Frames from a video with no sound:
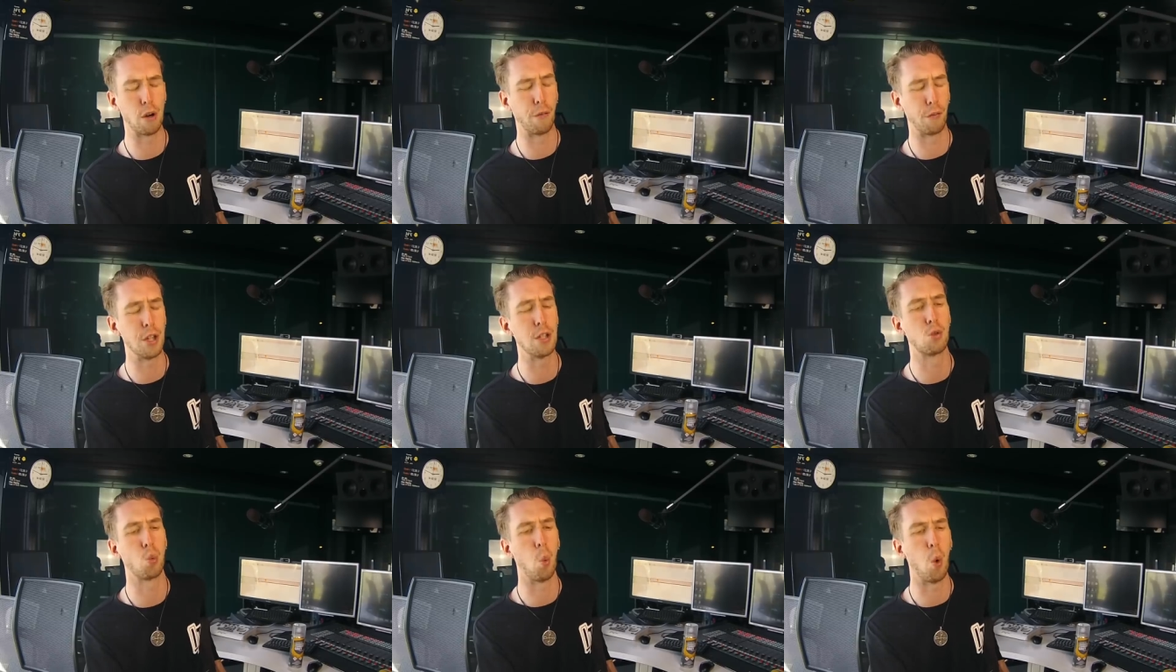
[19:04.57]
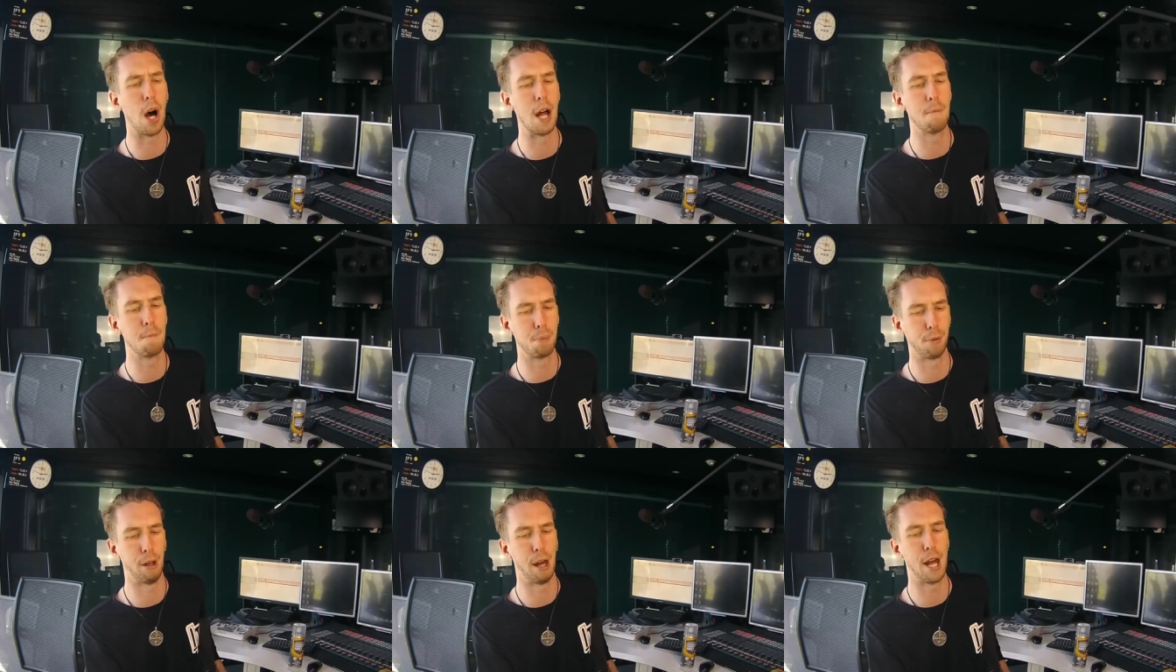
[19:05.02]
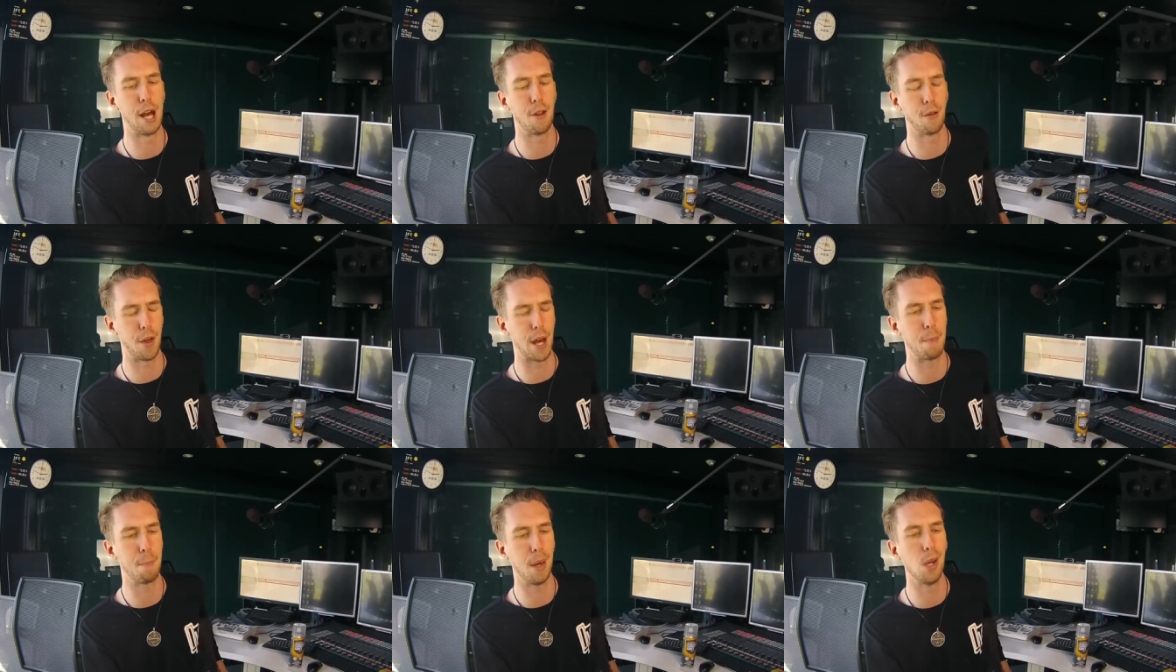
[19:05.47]
of this one
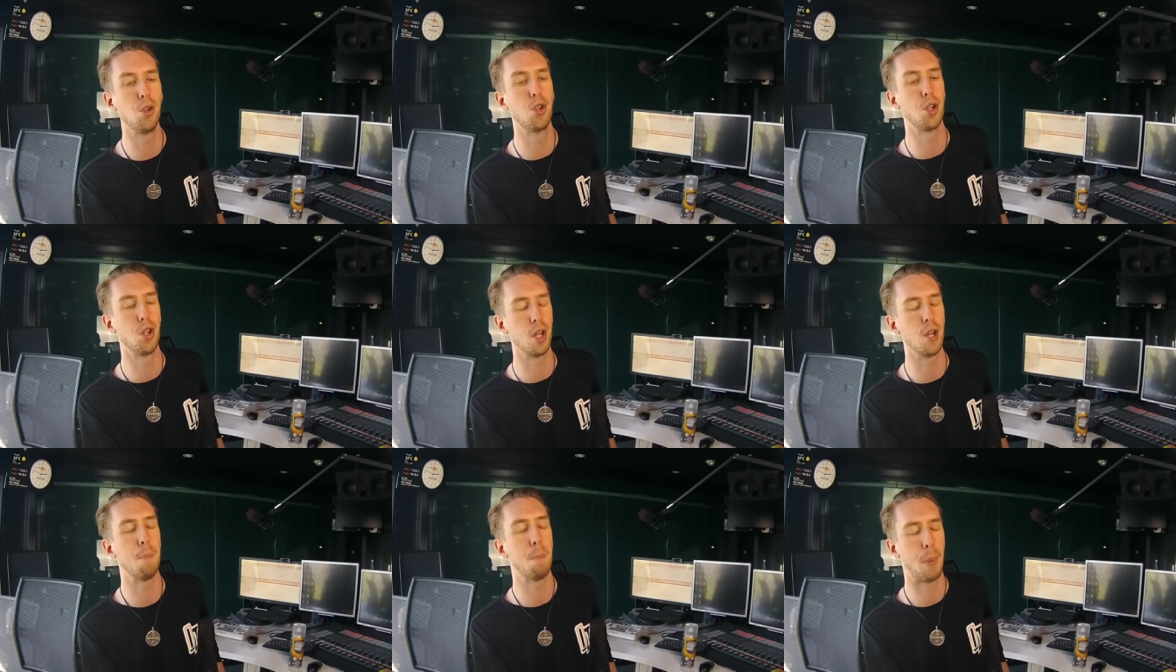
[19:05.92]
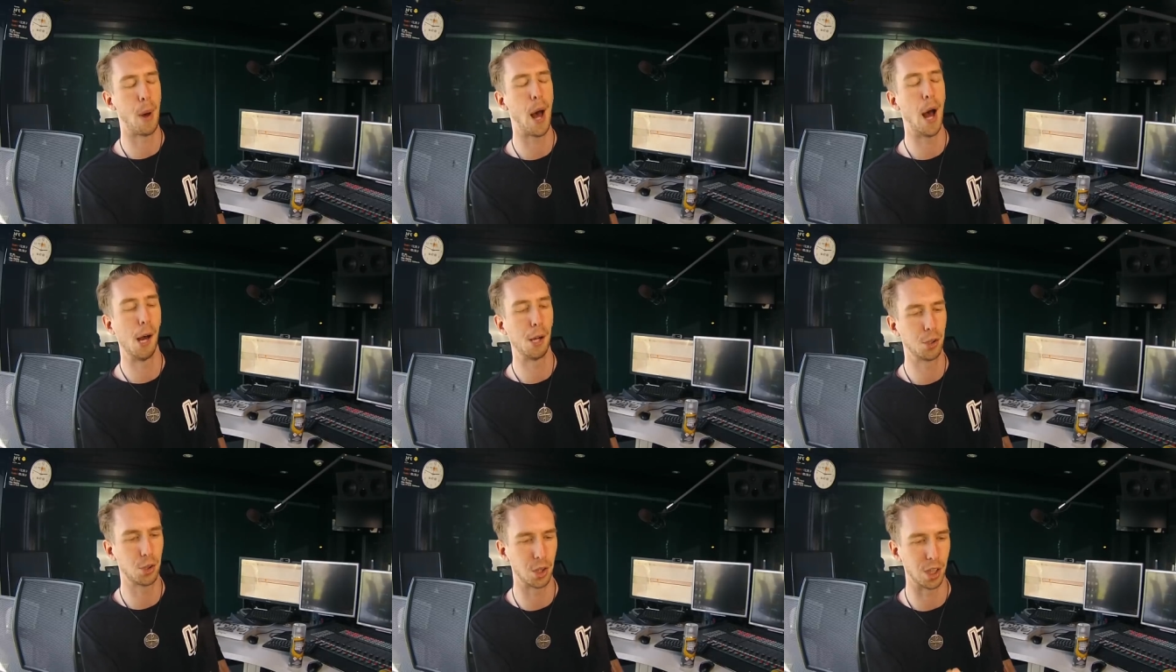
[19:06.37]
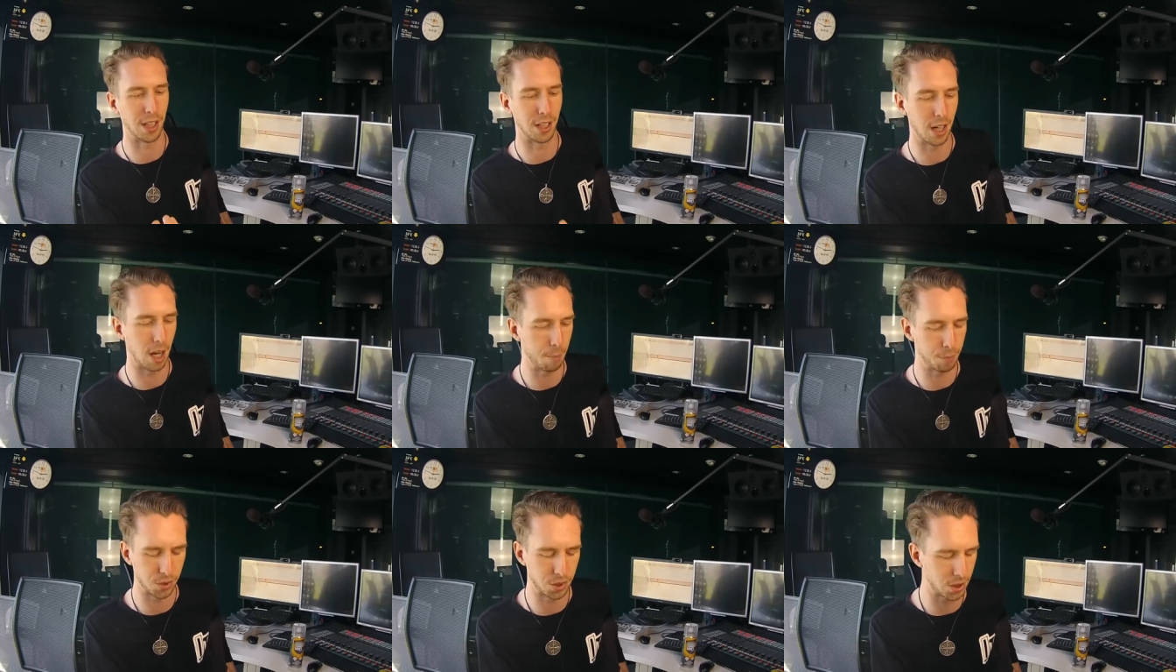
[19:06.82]
planet they mentioned in passing.
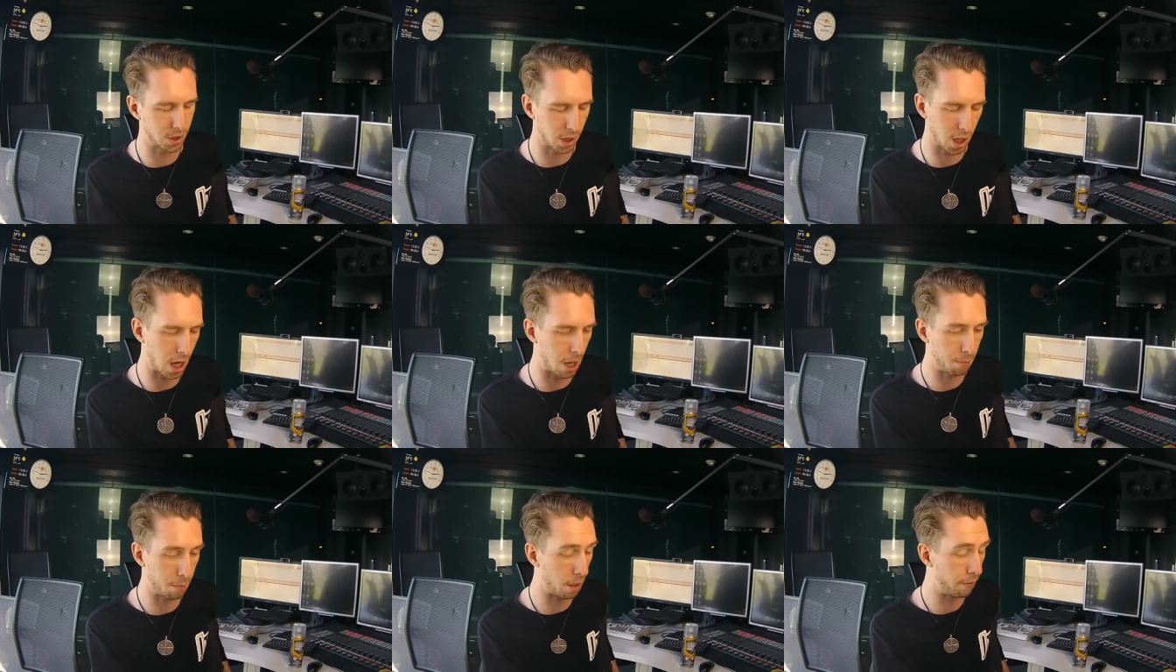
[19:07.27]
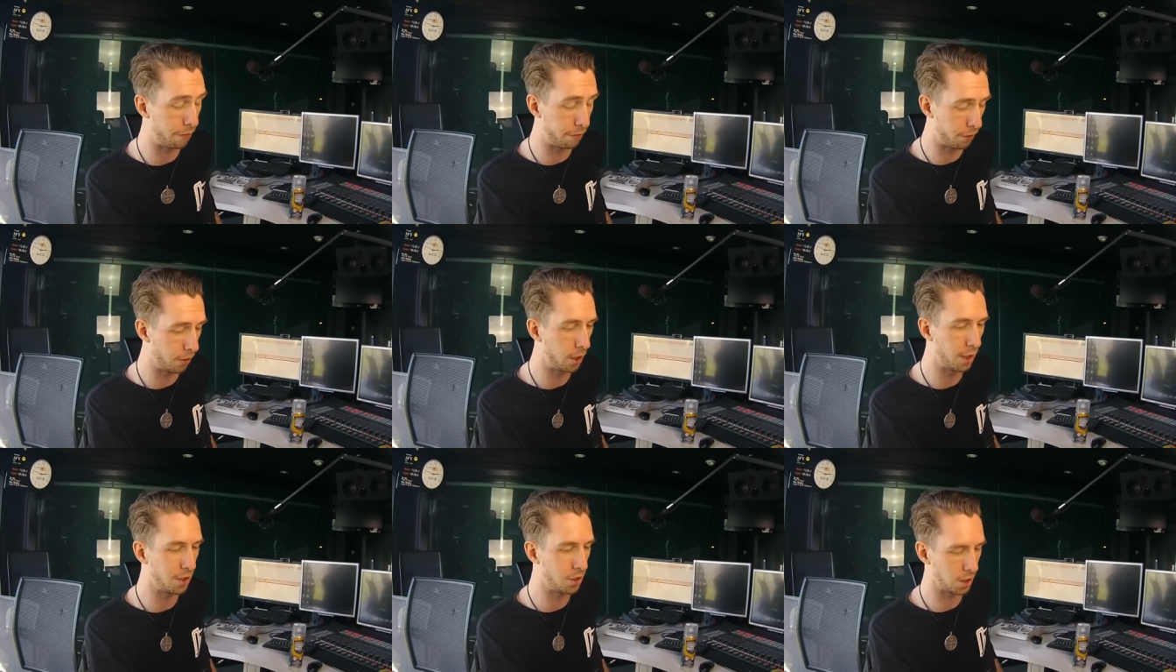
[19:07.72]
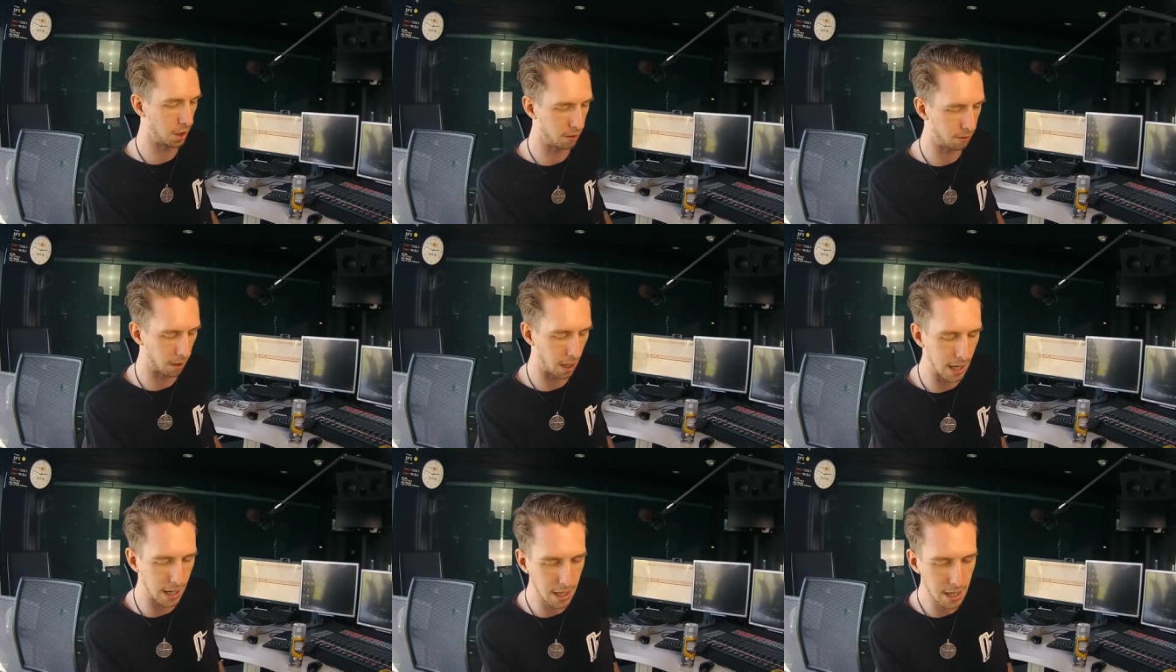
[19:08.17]
I'm, I'm a virgin,
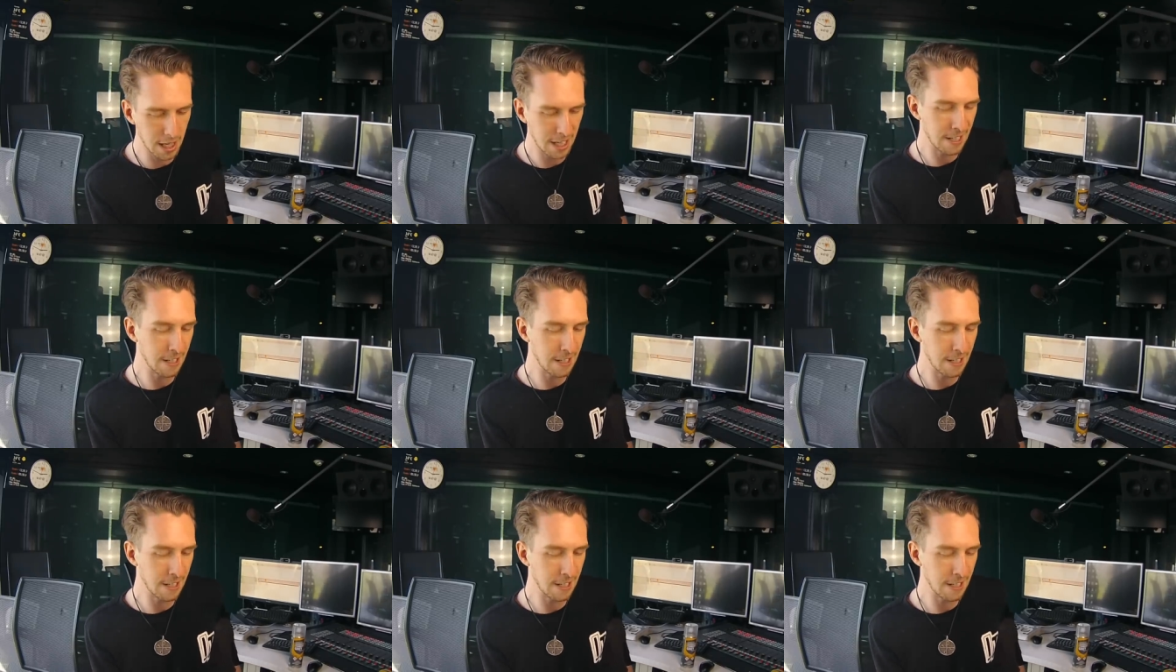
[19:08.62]
right?